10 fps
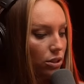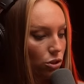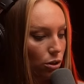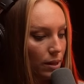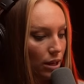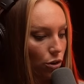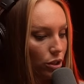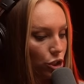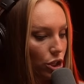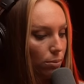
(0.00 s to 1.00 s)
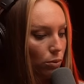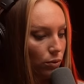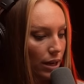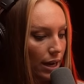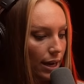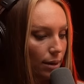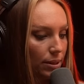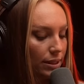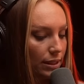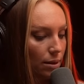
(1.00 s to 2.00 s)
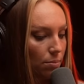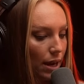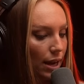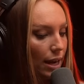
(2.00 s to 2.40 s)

determine that Christian and Marie had been sleeping